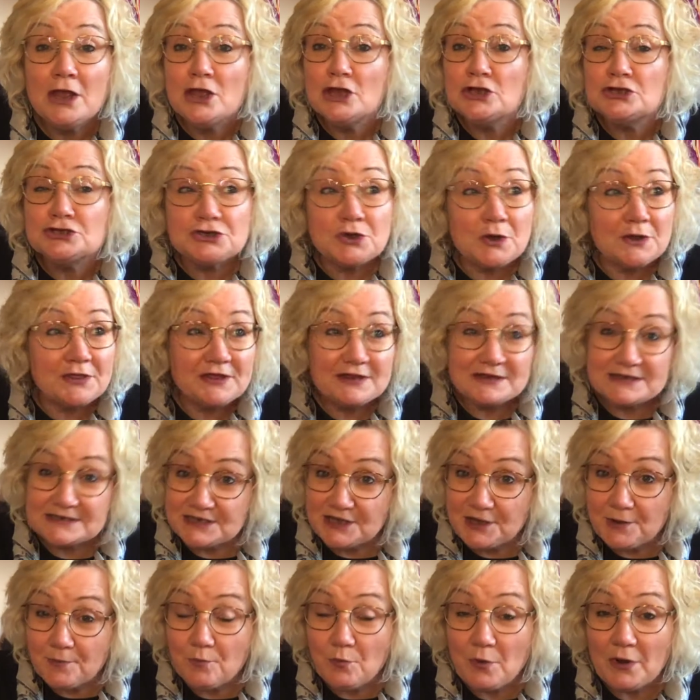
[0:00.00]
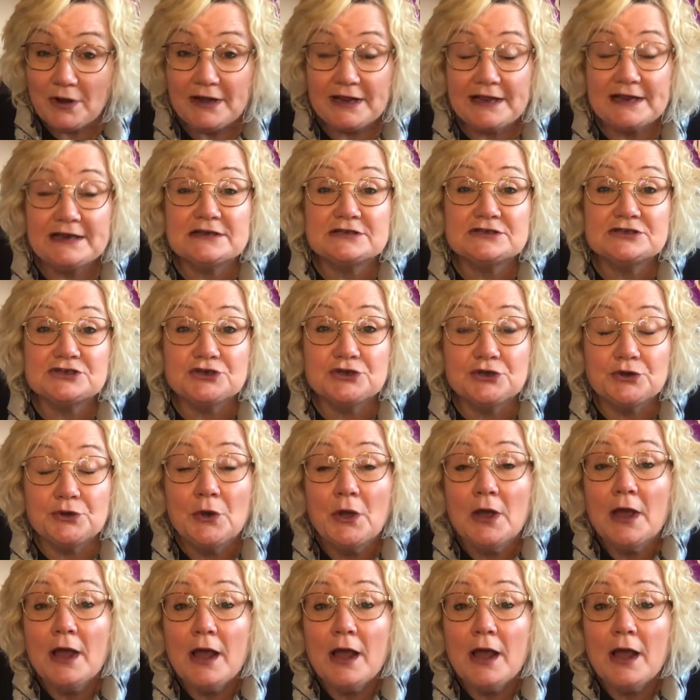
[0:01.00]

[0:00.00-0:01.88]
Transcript: So I think Tim went into